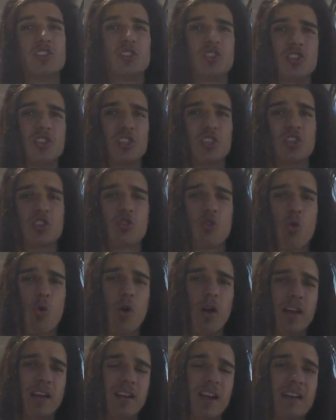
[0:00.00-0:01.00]

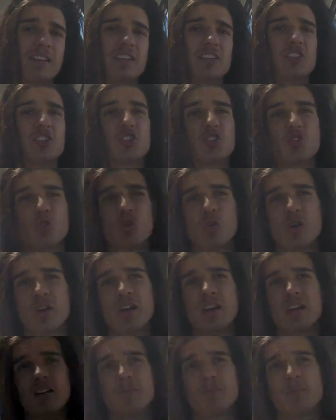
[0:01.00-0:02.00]
destroy, not
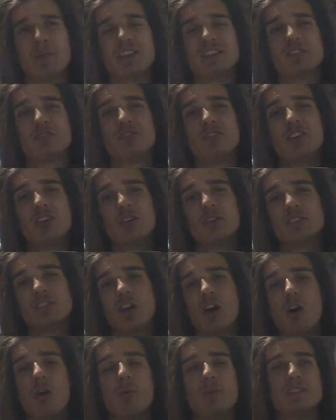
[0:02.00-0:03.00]
destroy, because fear will
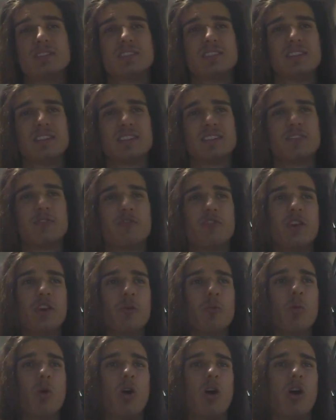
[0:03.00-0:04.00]
always
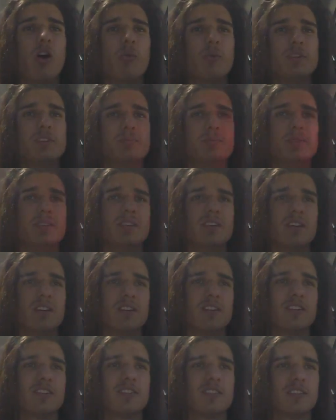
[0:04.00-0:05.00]
be there,
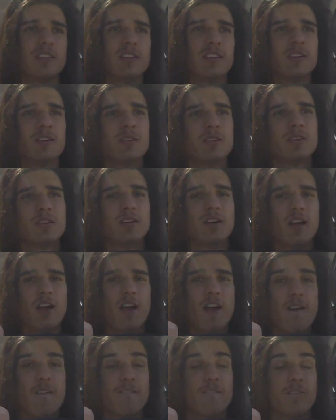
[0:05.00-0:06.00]
you know?
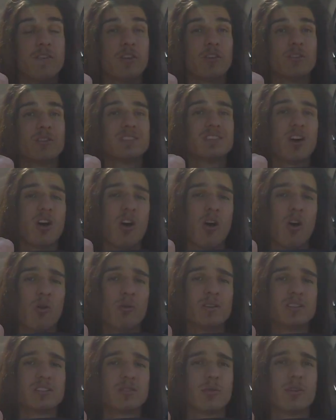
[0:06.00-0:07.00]
Fear is
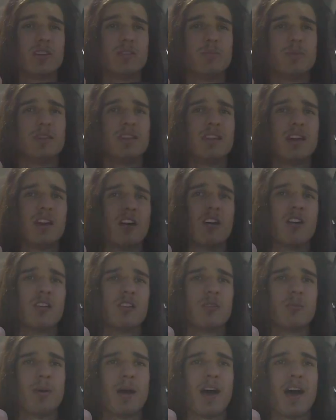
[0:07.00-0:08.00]
always going to be there on
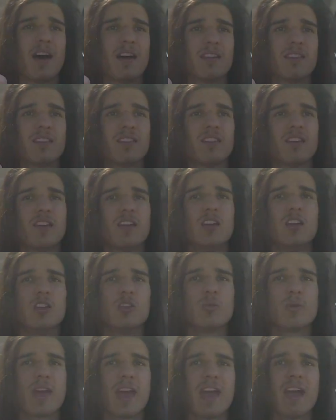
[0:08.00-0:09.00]
your path.
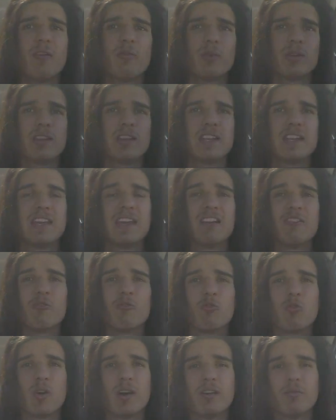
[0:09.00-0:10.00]
You can't really get
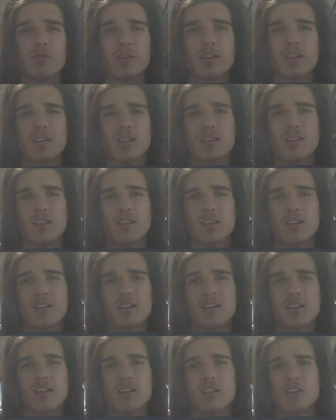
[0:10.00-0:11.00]
rid of it.
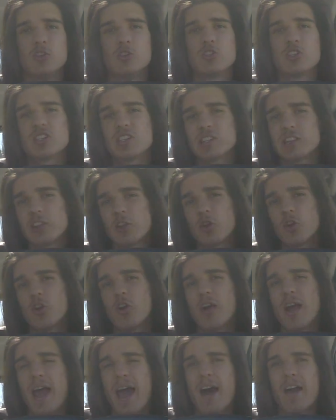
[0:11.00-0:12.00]
You just
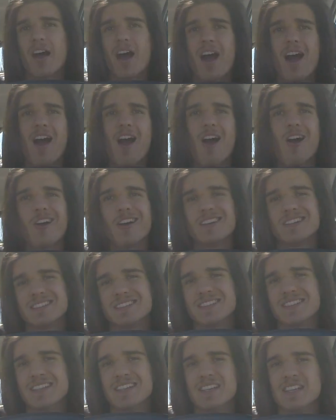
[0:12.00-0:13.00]
learn how to
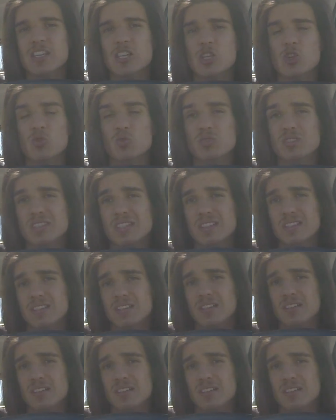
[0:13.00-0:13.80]
harness it and use it.